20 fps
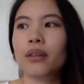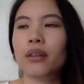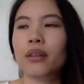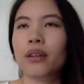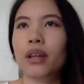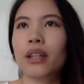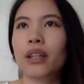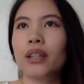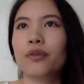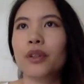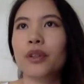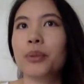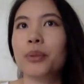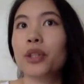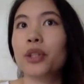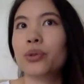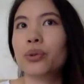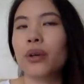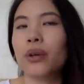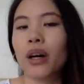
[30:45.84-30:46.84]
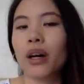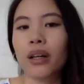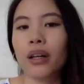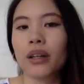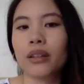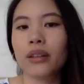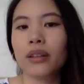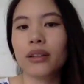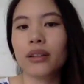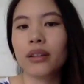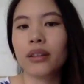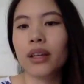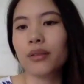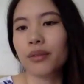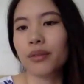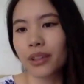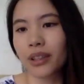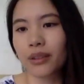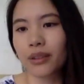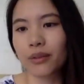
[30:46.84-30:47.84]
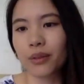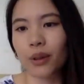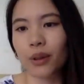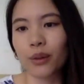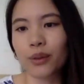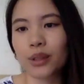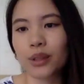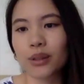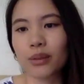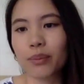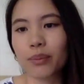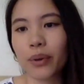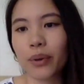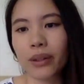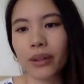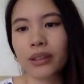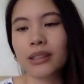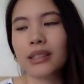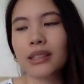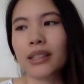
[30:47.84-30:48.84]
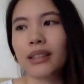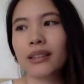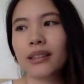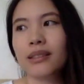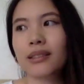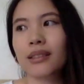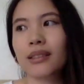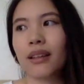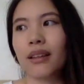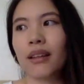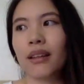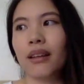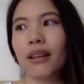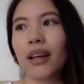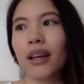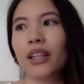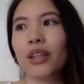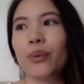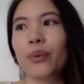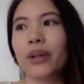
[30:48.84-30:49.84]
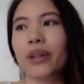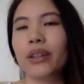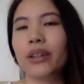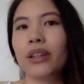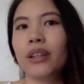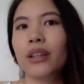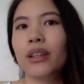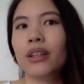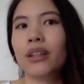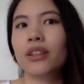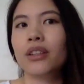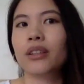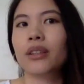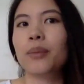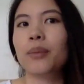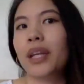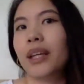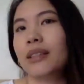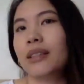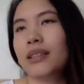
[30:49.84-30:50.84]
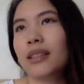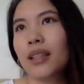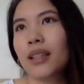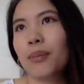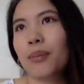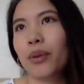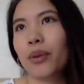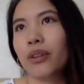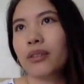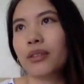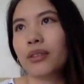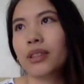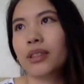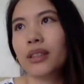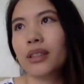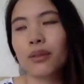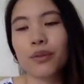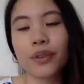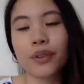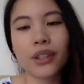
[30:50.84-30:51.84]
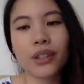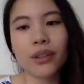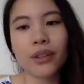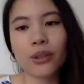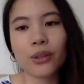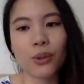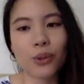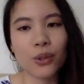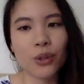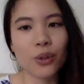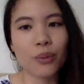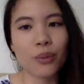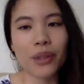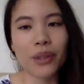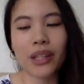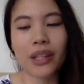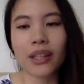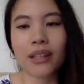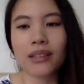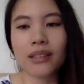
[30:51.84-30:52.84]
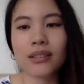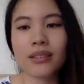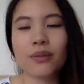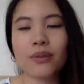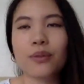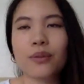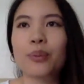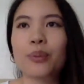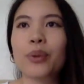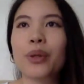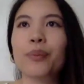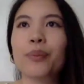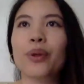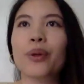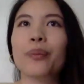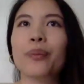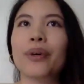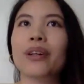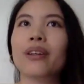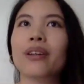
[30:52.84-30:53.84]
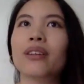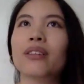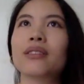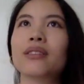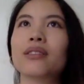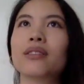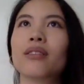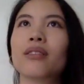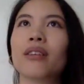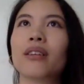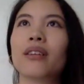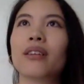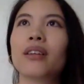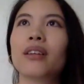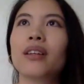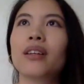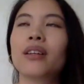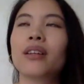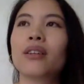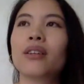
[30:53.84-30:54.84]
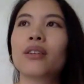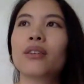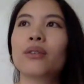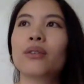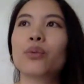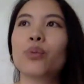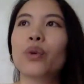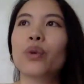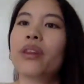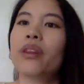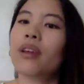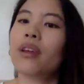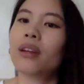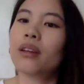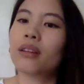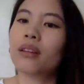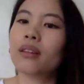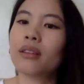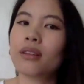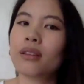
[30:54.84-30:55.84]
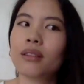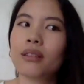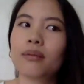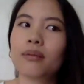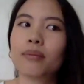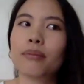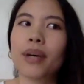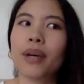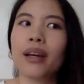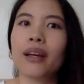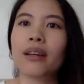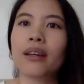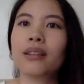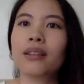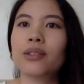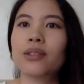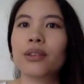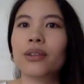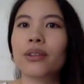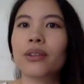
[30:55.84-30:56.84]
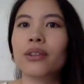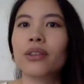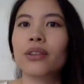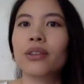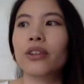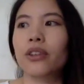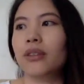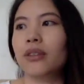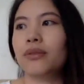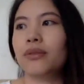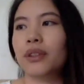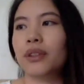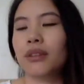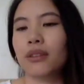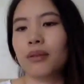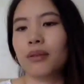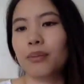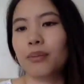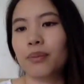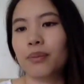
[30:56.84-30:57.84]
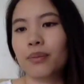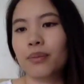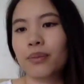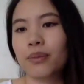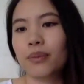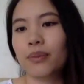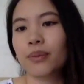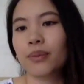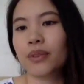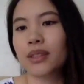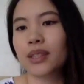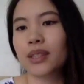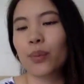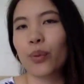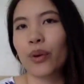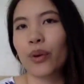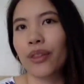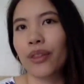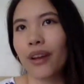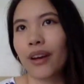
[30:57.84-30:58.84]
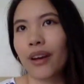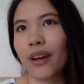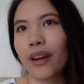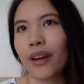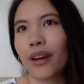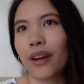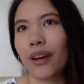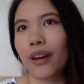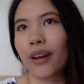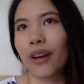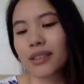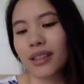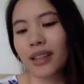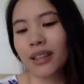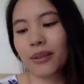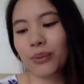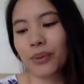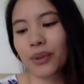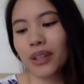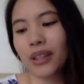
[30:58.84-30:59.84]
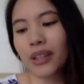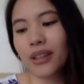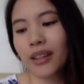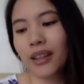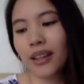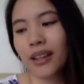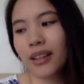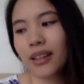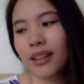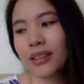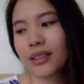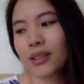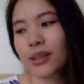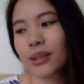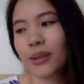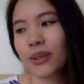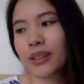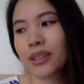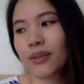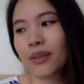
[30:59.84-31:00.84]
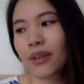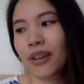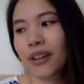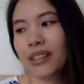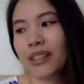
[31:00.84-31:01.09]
who are heavily involved in politics, and anyone, I mean, I see them on TV or social media, I see a few people, but it's not within my circle or even someone that I resonate with. So it's a very